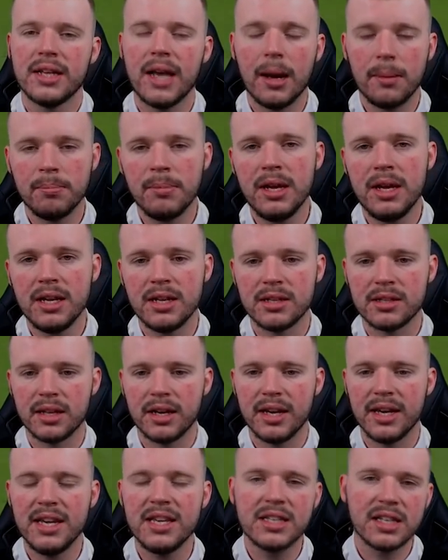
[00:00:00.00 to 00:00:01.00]
That means
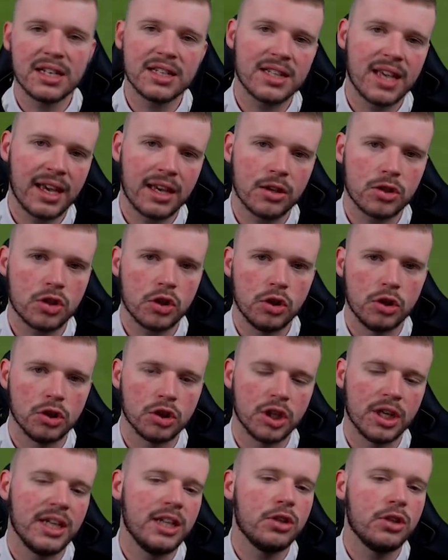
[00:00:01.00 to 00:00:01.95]
that he's going to take a touch.